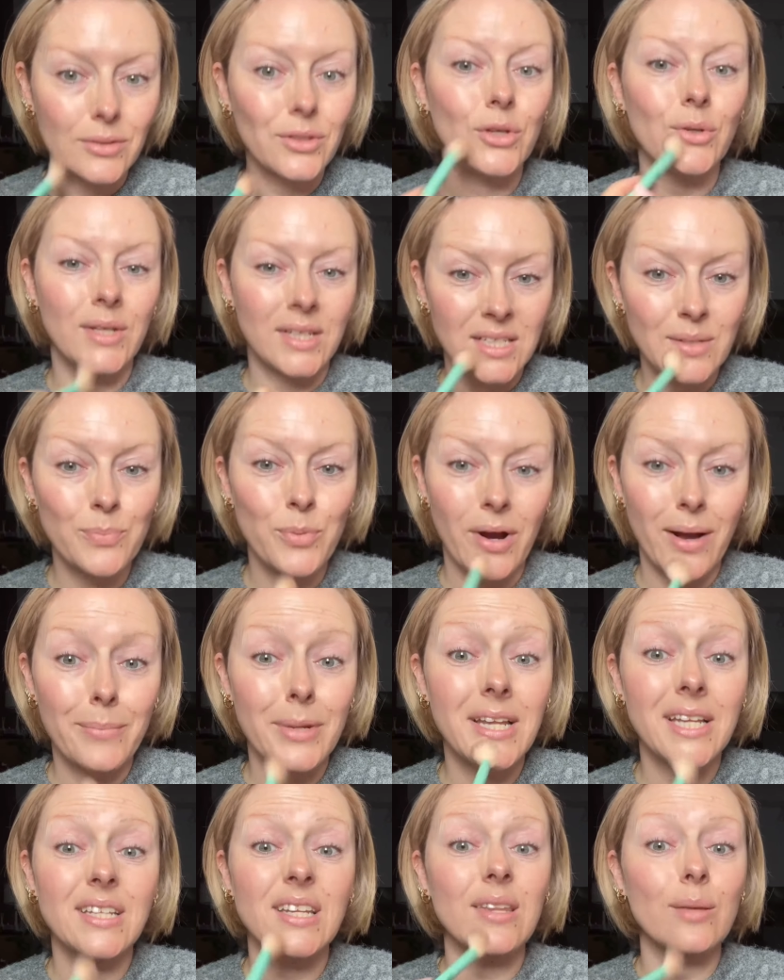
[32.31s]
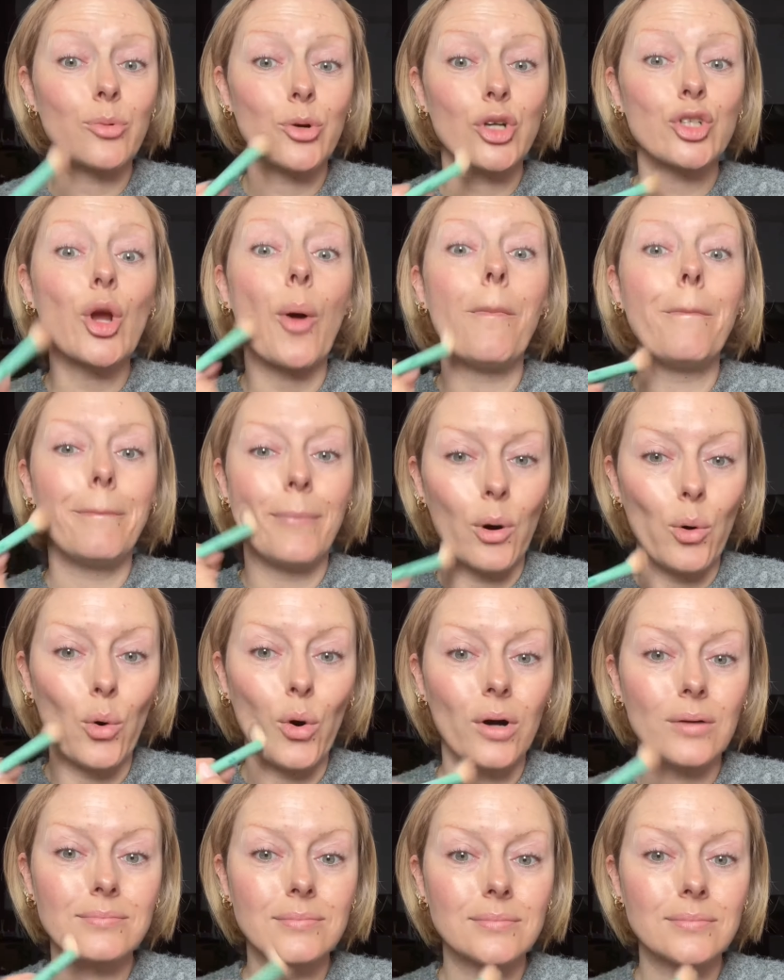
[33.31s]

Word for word: you need to prime it into the brush more.